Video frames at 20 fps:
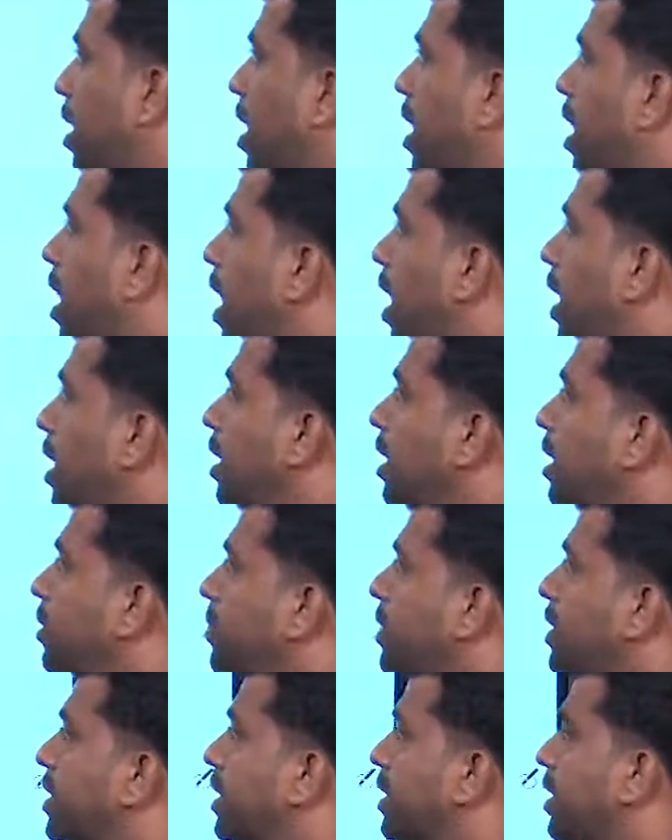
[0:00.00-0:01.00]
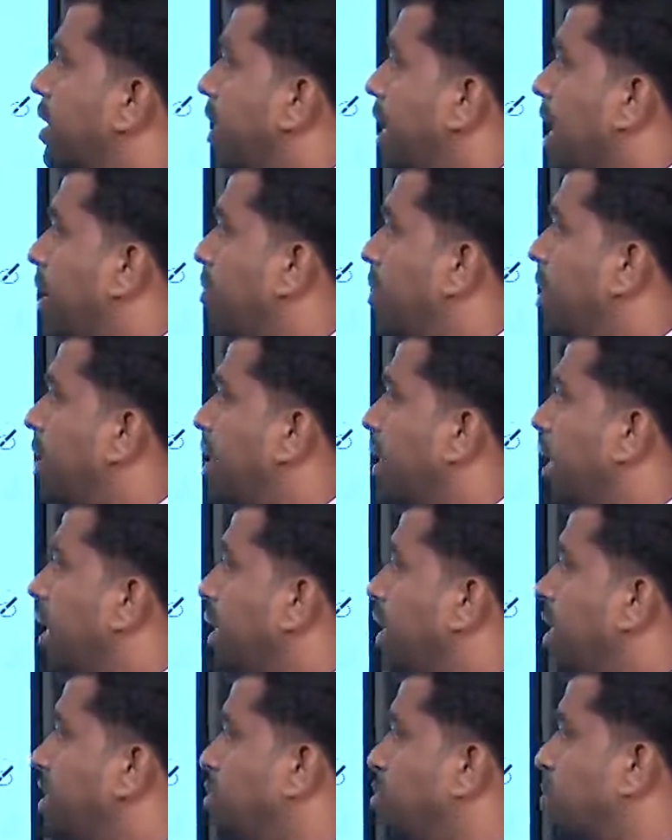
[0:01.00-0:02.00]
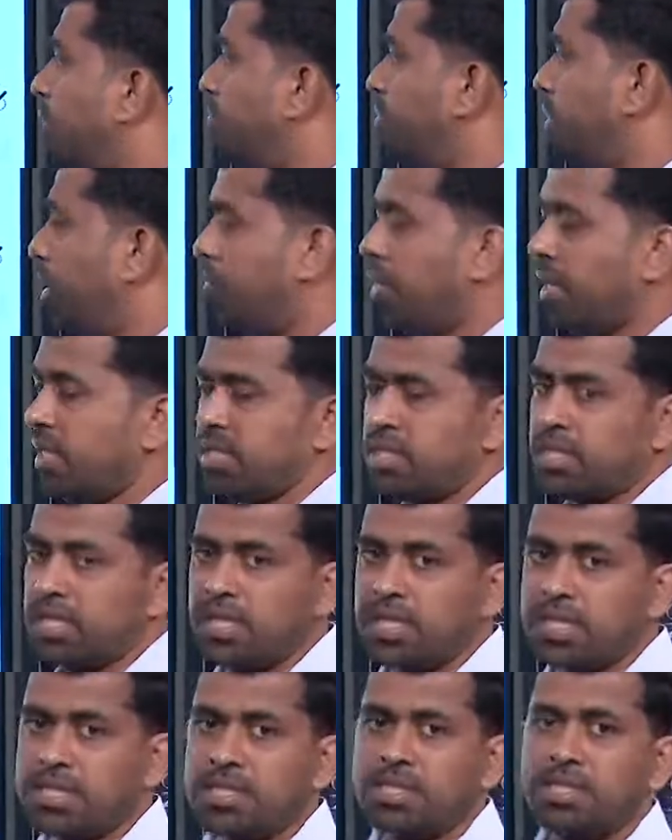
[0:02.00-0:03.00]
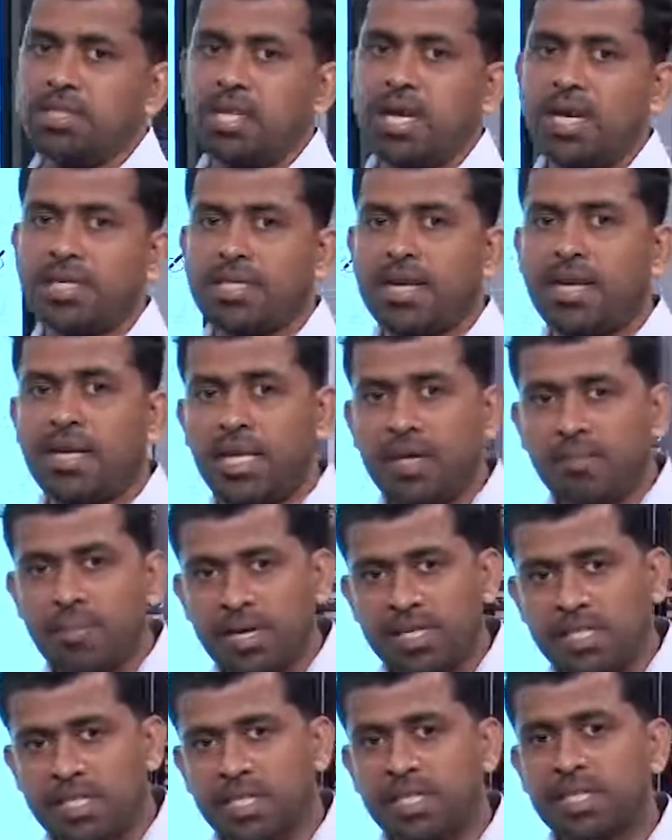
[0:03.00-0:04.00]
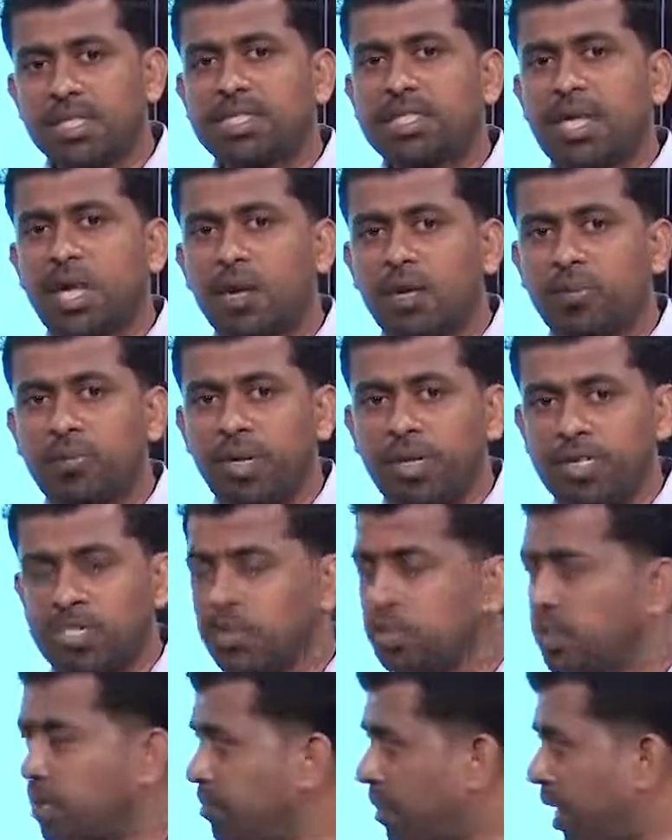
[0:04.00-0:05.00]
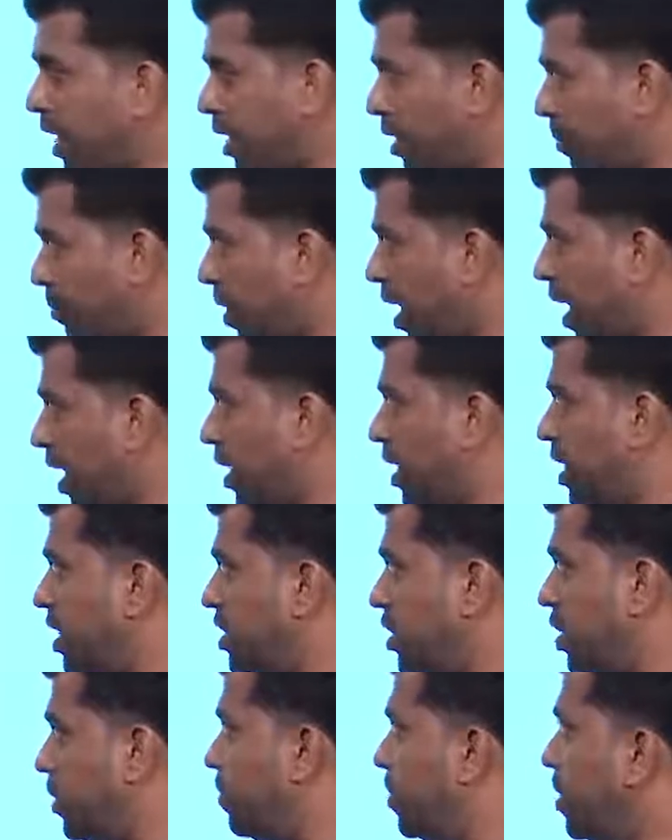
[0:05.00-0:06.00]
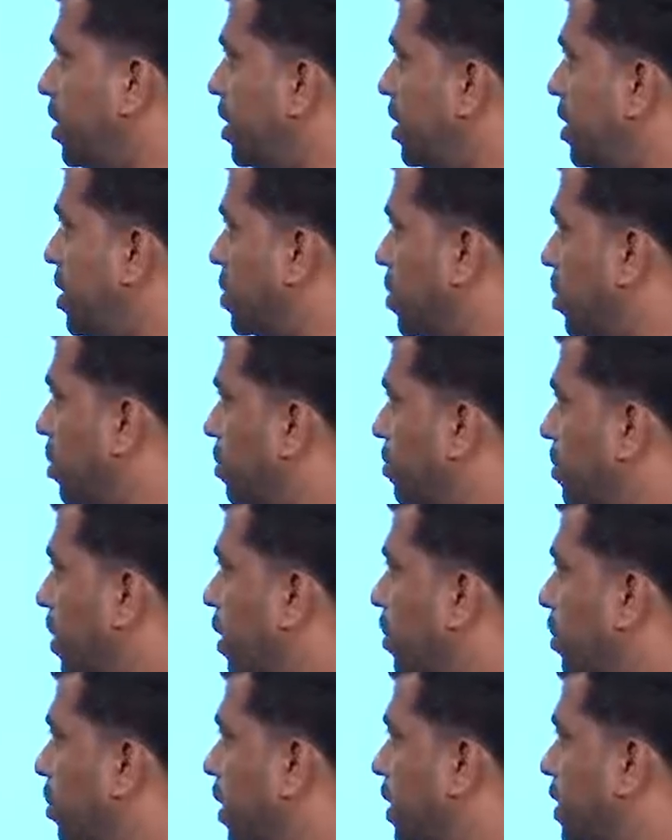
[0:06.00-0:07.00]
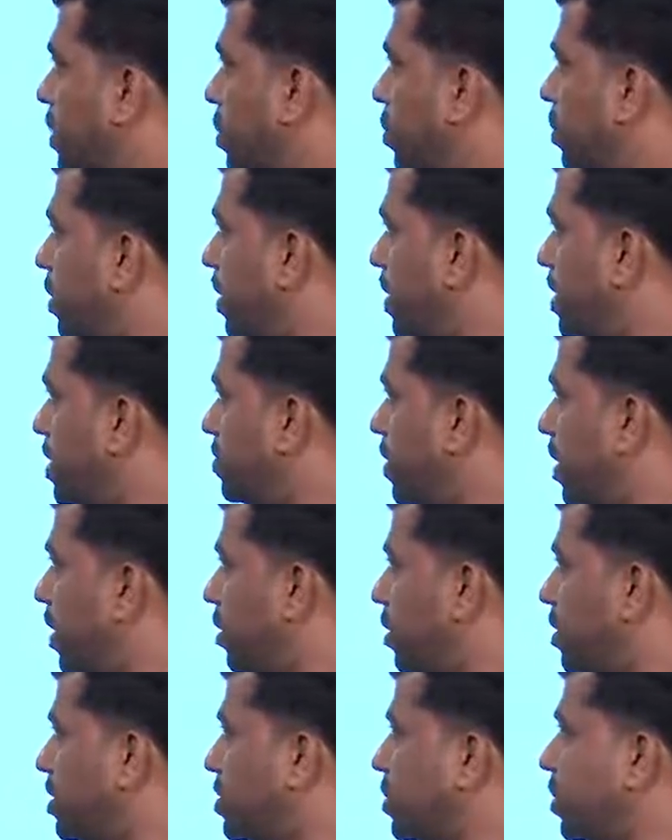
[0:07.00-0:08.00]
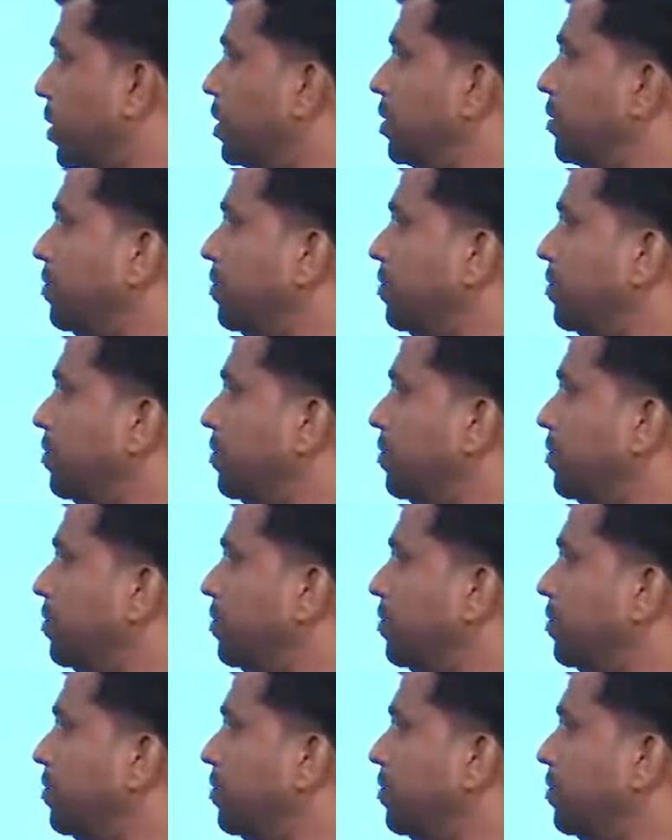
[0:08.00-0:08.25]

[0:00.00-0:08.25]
Unlimited liability and issue of debentures. Shares and debentures cannot be issued by a partnership. So we have to exclude this one also.